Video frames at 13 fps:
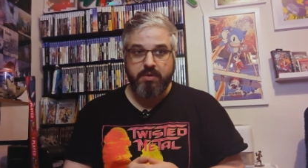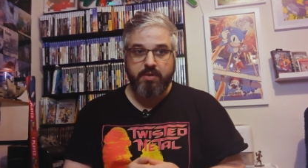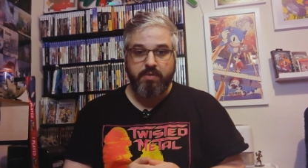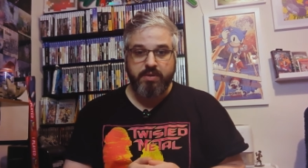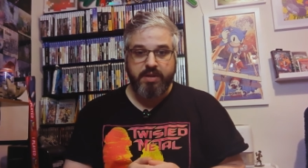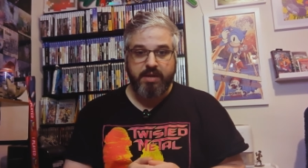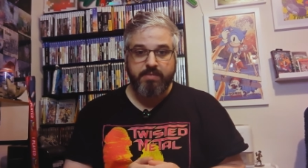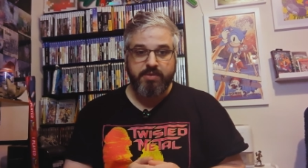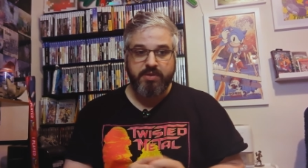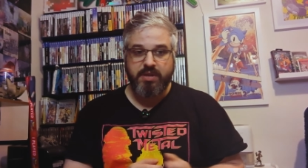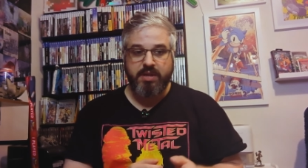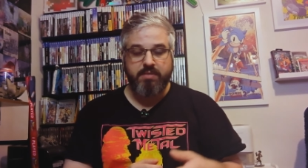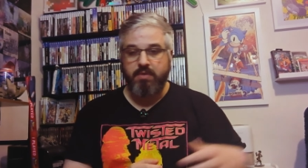the old game
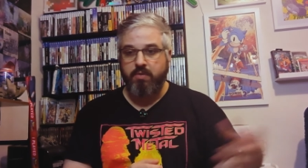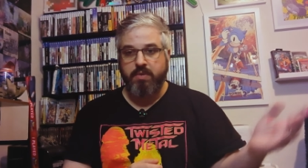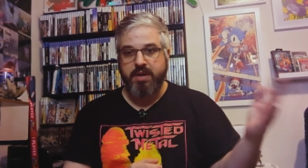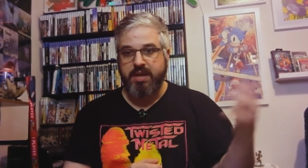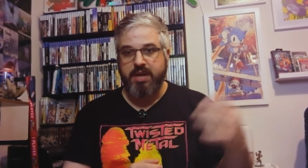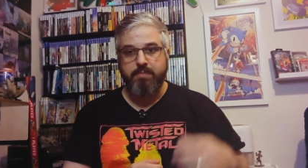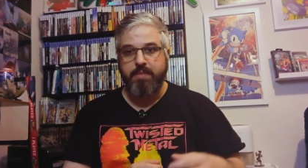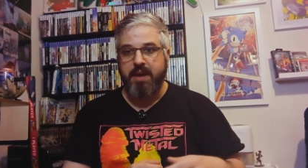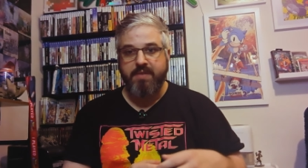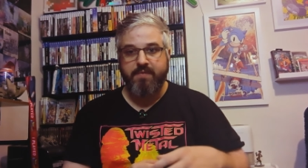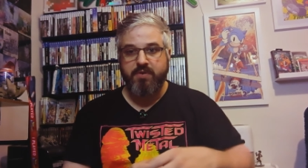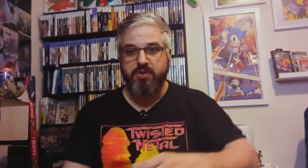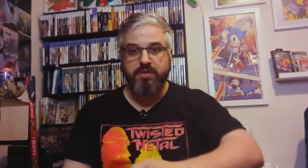so they don't want to keep
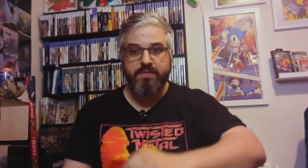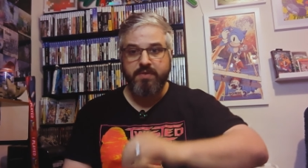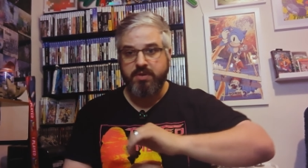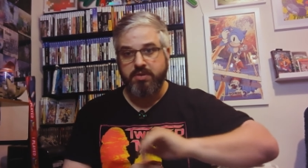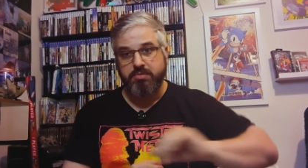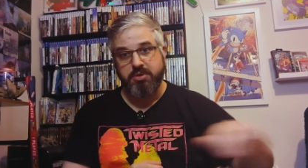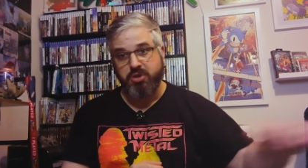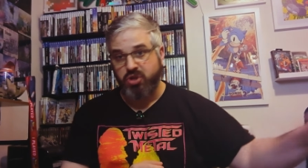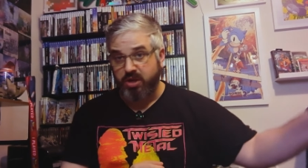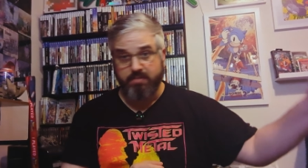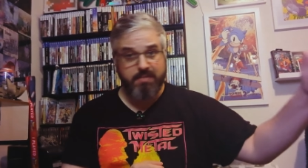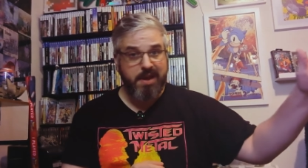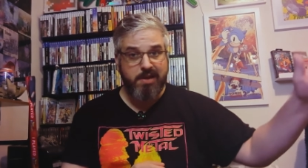paying for servers so they
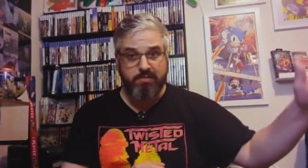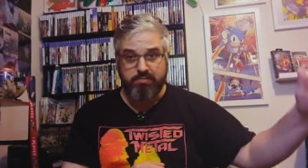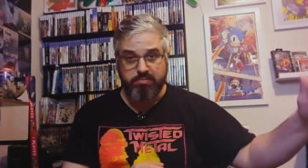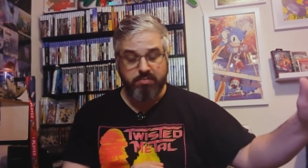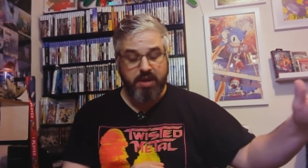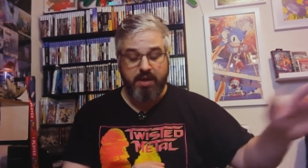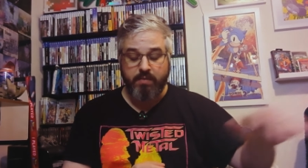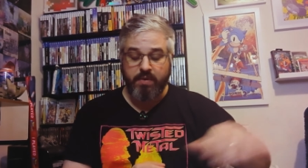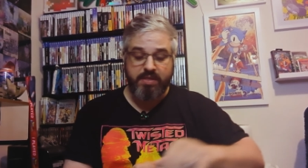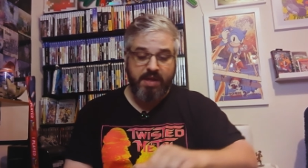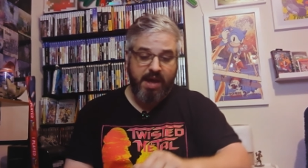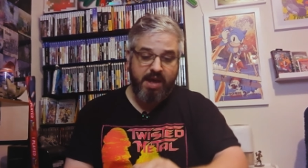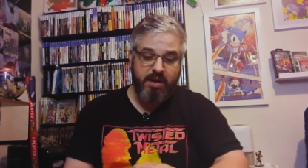shut them down and
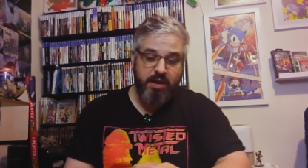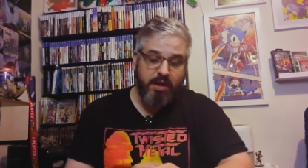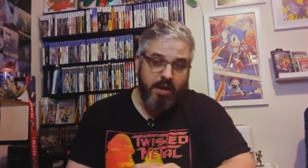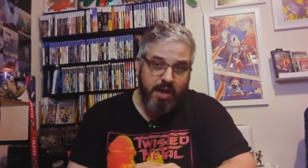with that